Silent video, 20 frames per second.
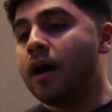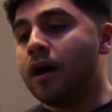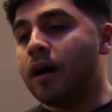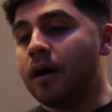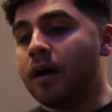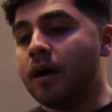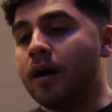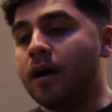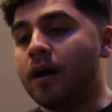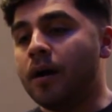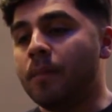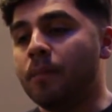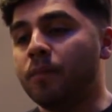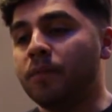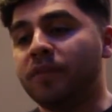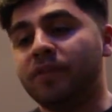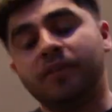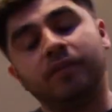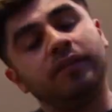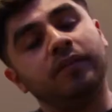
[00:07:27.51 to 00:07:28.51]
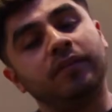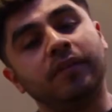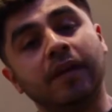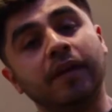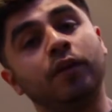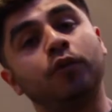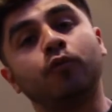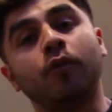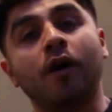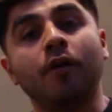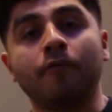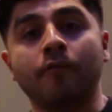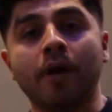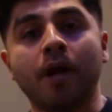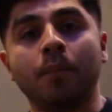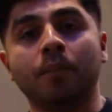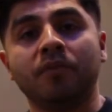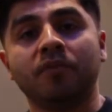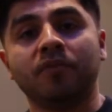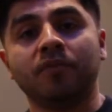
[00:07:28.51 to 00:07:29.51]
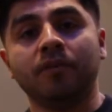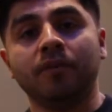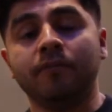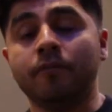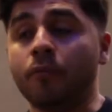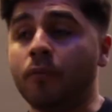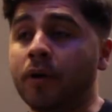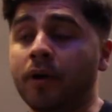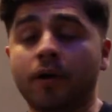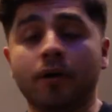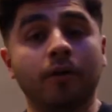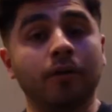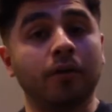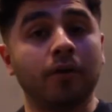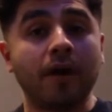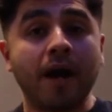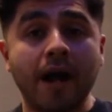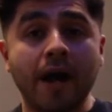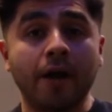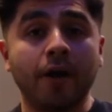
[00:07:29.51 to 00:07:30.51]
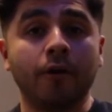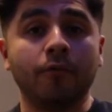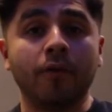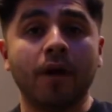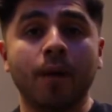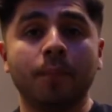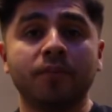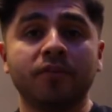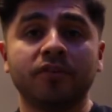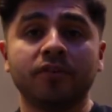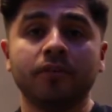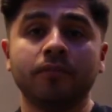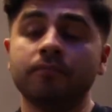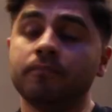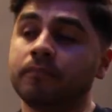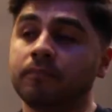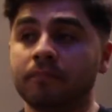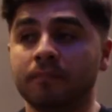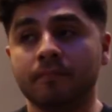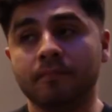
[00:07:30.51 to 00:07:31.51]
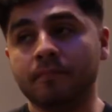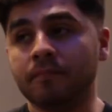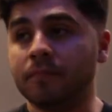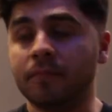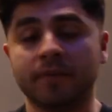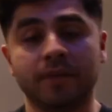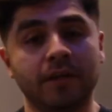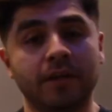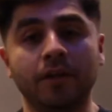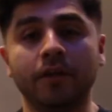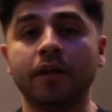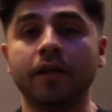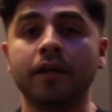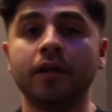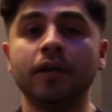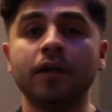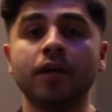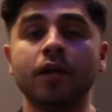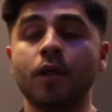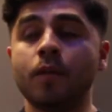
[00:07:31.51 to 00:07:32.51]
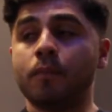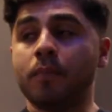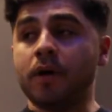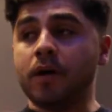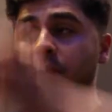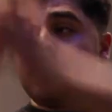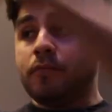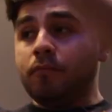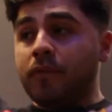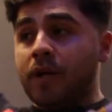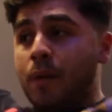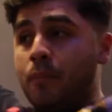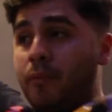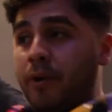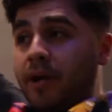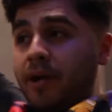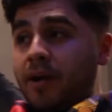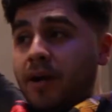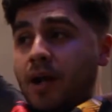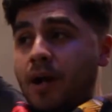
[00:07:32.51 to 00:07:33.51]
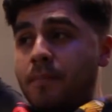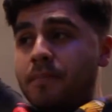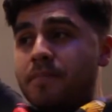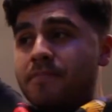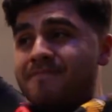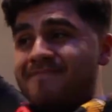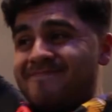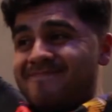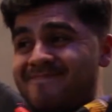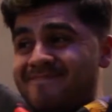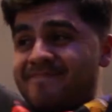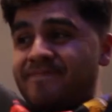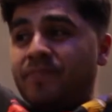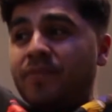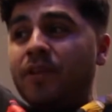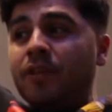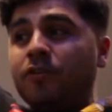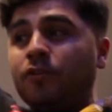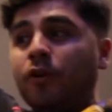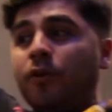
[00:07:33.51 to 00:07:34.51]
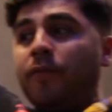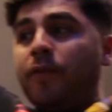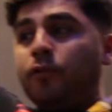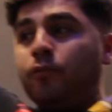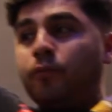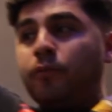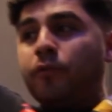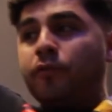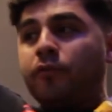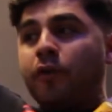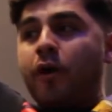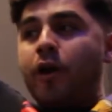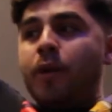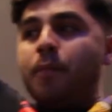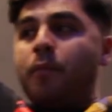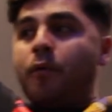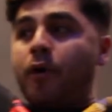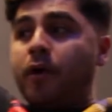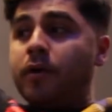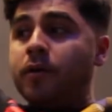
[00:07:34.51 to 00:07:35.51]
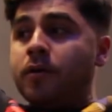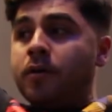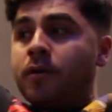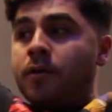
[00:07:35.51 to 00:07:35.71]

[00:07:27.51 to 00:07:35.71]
10 to 12 reps. You want to go a little higher in reps, kill it. But when I'm bringing it up, so this was the starting point.